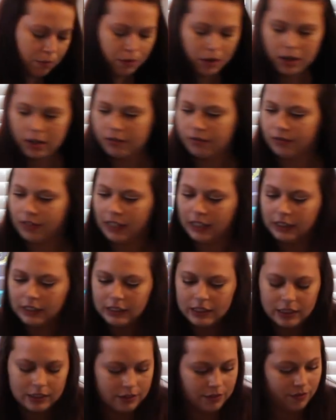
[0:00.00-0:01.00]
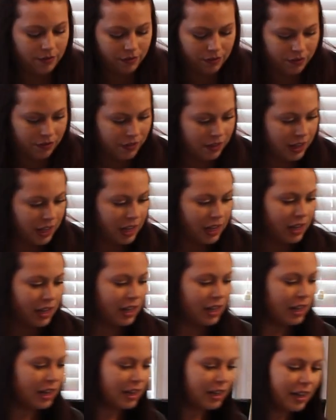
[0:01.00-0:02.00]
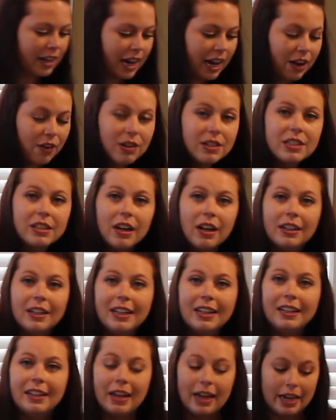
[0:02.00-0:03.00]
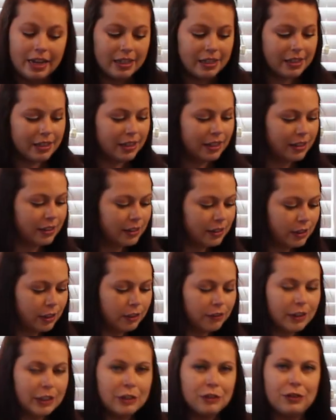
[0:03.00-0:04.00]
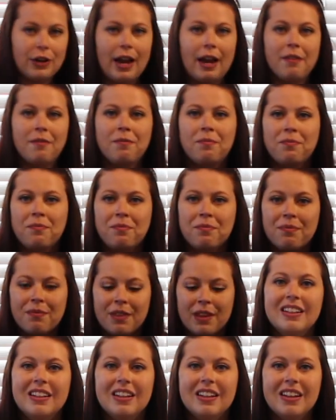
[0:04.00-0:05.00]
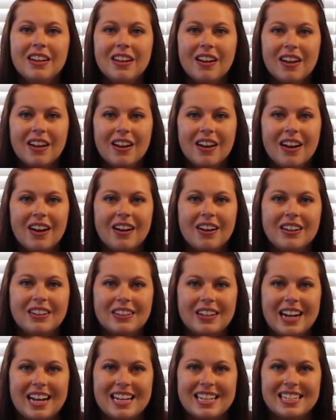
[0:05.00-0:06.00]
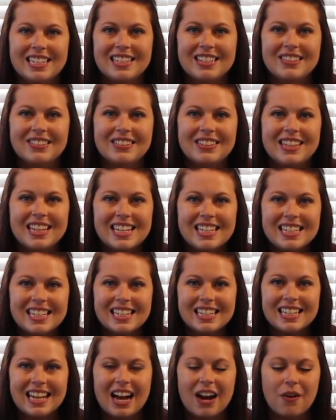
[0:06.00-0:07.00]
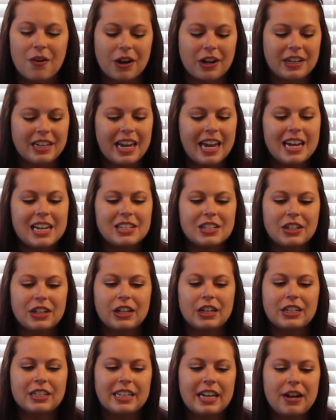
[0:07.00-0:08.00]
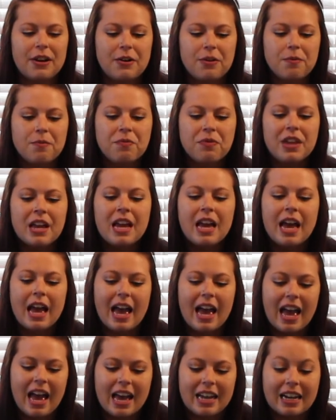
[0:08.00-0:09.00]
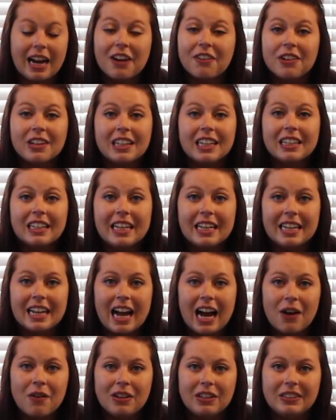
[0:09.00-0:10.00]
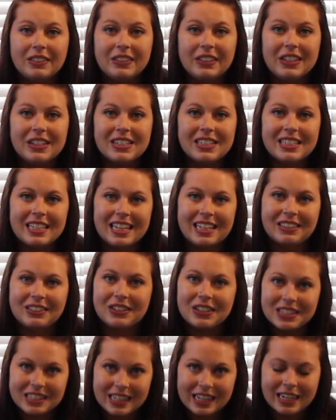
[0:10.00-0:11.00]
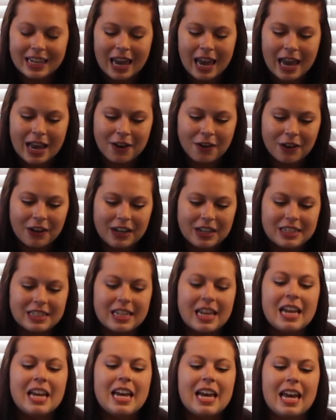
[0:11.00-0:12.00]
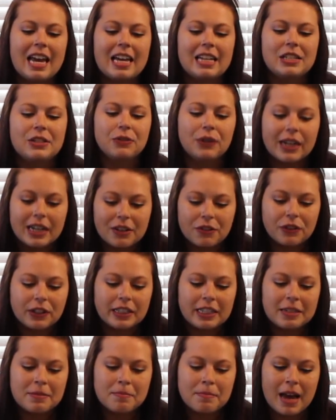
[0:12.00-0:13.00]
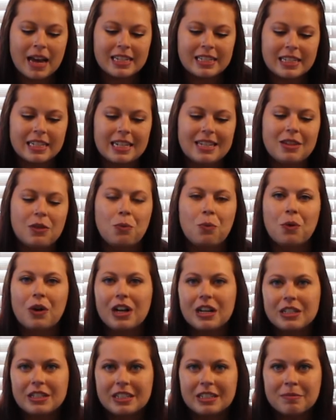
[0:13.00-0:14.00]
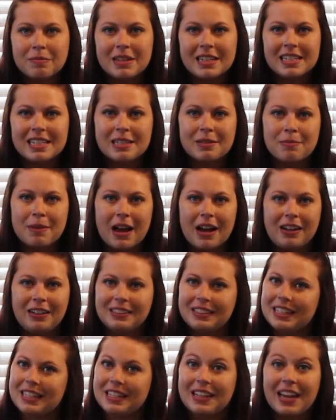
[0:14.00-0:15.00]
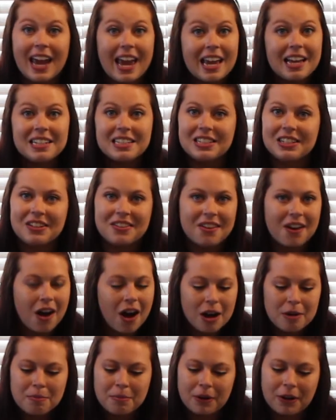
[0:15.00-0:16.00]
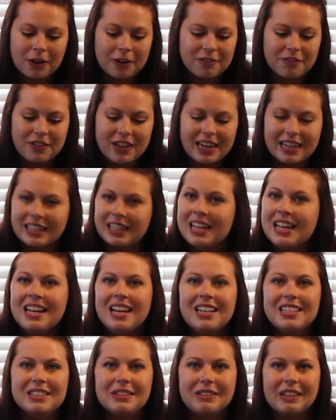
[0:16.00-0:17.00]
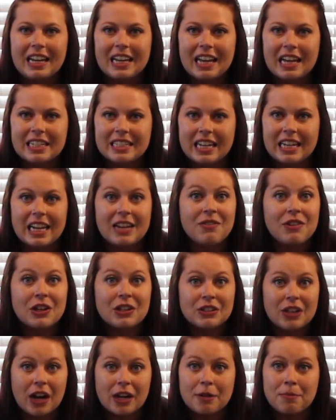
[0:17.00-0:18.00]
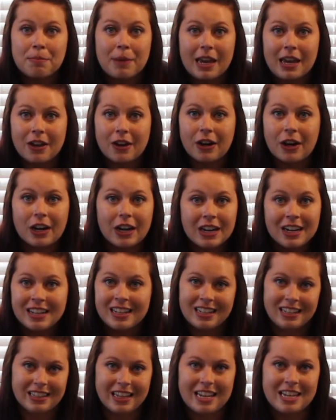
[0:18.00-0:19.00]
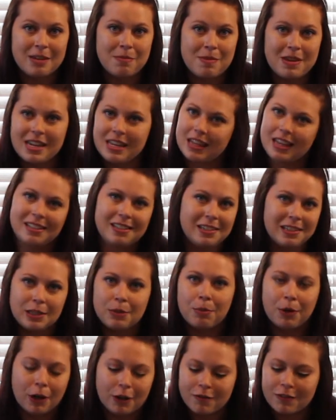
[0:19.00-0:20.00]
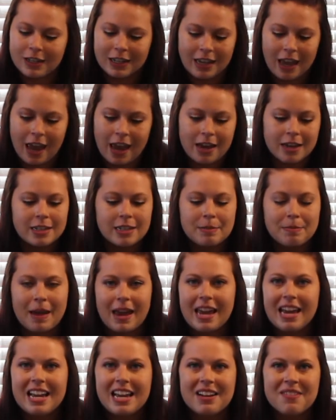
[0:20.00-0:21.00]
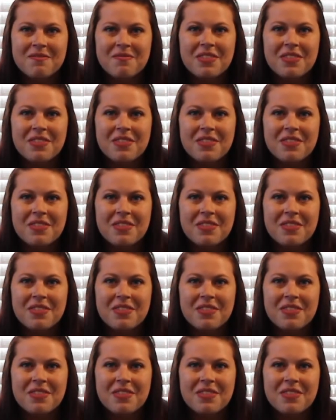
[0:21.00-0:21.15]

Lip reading: Perfect. Now it's on a nice serving tray. All right, so this is how our cake turned out. And I really like how it looks. It looks like Hagrid's. It's written really messy. The words are misspelt. The cake's not perfect. So like I said, if you're not a baker like me, this is the perfect cake to make.